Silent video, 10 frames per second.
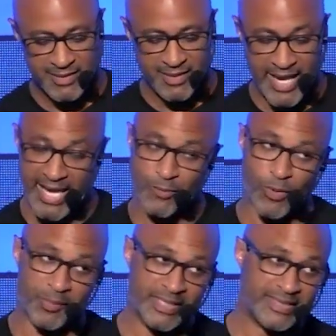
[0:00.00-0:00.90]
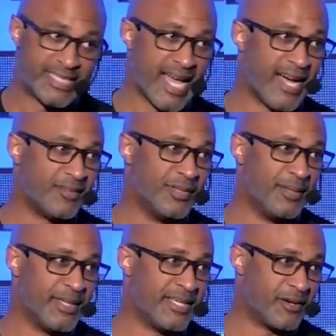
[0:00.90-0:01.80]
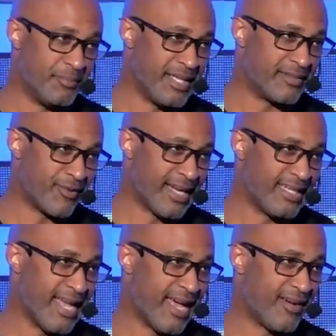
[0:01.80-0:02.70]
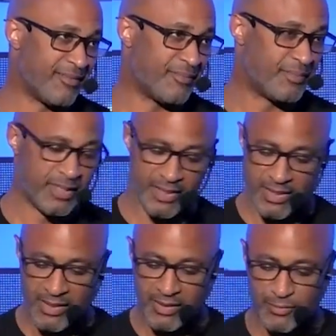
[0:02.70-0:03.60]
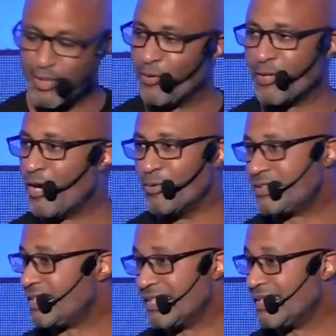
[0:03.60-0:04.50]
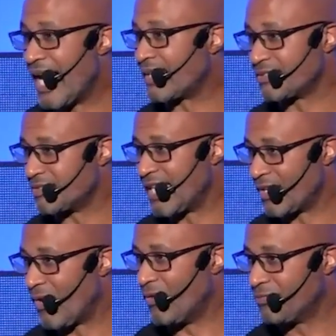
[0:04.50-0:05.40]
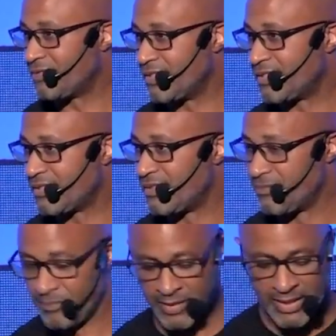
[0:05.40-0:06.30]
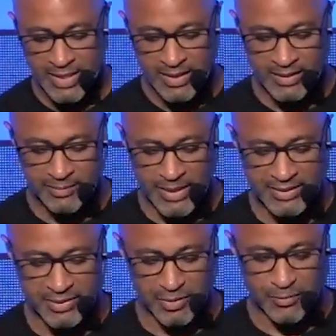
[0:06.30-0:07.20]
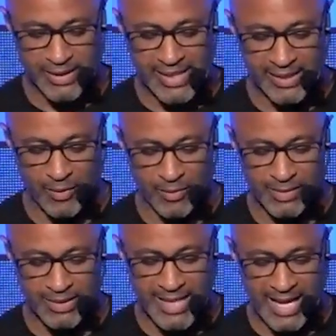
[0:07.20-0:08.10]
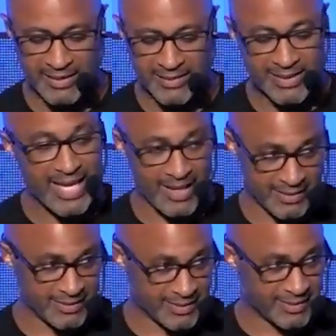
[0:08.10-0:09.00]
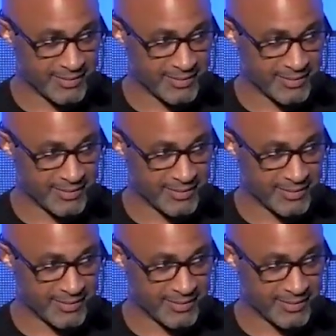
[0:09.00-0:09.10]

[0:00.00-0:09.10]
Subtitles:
And woman and child, but let me hit our men right now, because we don't go and see the doctors that often. Let's make sure we get on the doctor's calendar